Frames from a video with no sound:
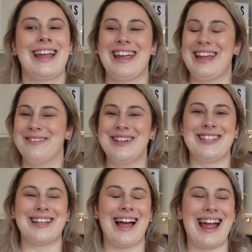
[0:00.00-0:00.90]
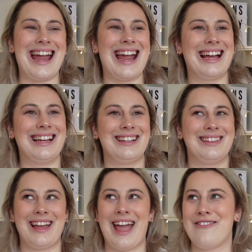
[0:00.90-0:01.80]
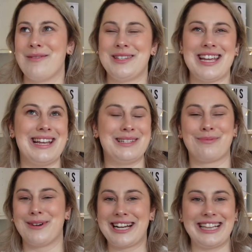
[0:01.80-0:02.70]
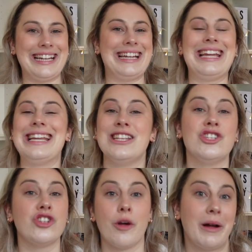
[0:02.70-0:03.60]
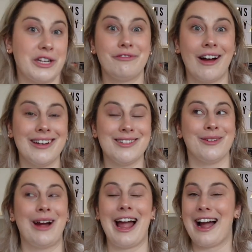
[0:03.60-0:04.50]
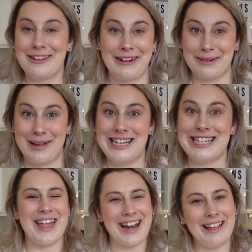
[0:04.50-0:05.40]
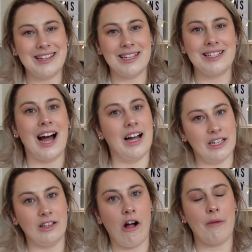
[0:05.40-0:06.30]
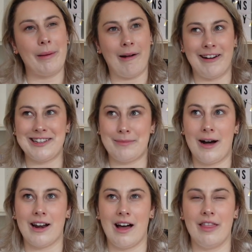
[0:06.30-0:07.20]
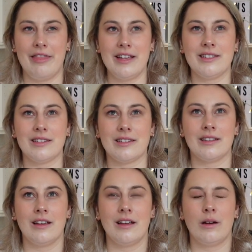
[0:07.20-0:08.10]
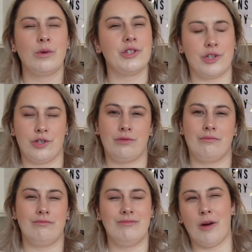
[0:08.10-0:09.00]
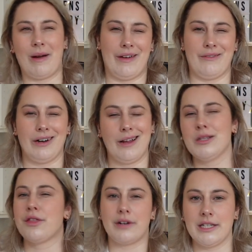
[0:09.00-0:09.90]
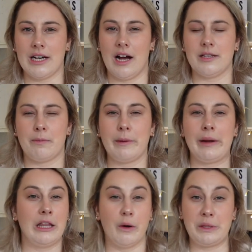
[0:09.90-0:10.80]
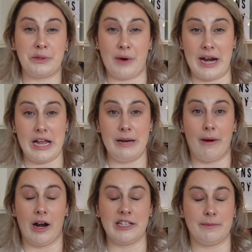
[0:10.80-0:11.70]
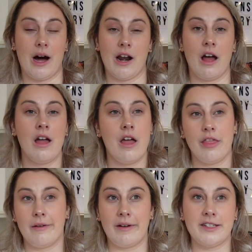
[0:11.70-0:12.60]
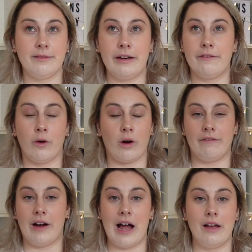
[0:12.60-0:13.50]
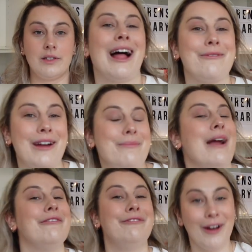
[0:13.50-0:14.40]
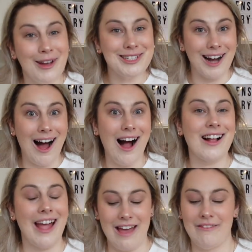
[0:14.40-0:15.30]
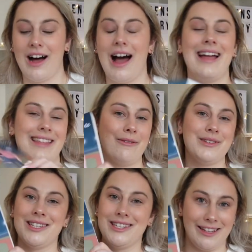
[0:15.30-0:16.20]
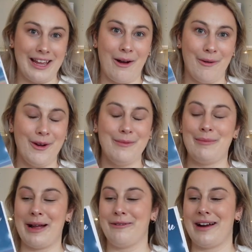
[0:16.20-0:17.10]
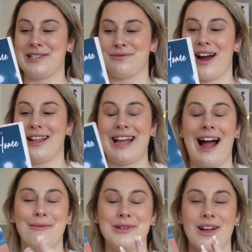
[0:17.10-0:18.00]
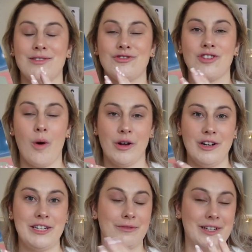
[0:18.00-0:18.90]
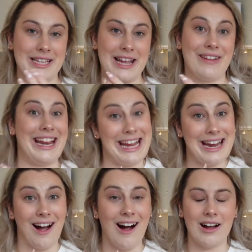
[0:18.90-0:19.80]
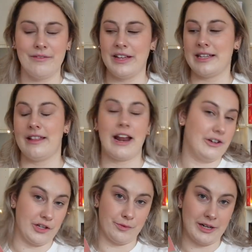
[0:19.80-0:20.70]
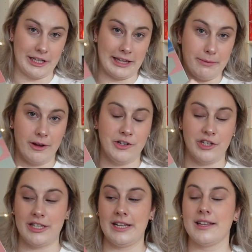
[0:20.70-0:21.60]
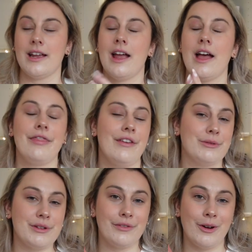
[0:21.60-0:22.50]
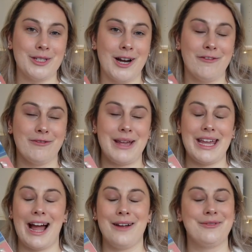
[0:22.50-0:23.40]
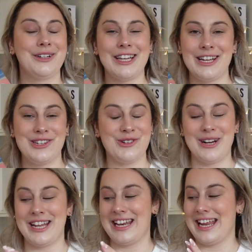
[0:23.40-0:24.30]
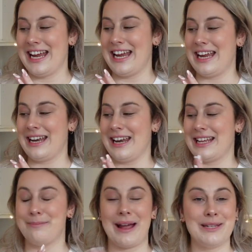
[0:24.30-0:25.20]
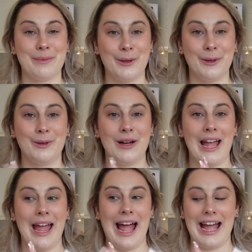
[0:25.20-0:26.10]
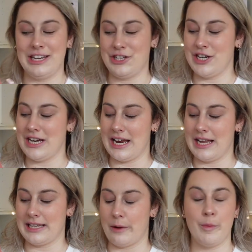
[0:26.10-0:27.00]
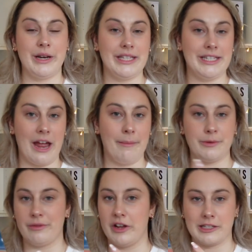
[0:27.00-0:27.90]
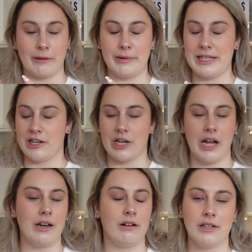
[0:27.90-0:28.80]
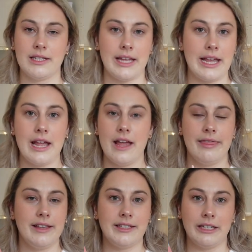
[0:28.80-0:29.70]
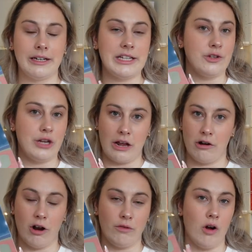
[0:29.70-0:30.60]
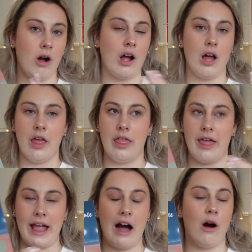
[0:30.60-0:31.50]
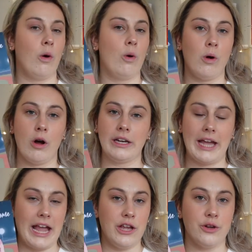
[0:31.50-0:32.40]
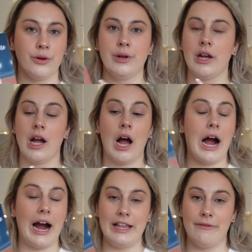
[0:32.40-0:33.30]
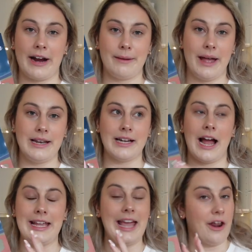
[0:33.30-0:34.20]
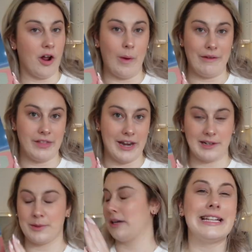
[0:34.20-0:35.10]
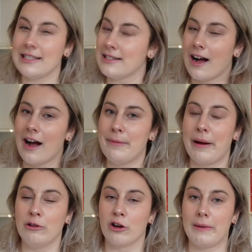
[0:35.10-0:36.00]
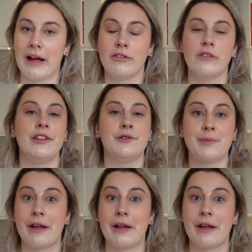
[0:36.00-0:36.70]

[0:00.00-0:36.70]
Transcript: It was a the FMC is prickly. It is so much fun. So I highly recommend. Then I listened to Under Locke by Mariana Zapata. This was not my favorite. It was a three stars, probably my lowest rated Mariana Zapata. The rest have been four and fives. I read my first ARC ever and that was Stealing Home by Grace Reilly. I was so honored to receive an e-ARC of this and then I just recently purchased this. This was a four star for me. I really enjoyed it. It is baseball and she is a woman in STEM. It's Reverse Grumpy Sunshine. Honestly, this series, you cannot go wrong. They are all on KU highly recommend. I cannot wait for the next one. Into the Tide by Laura Pavlov. This was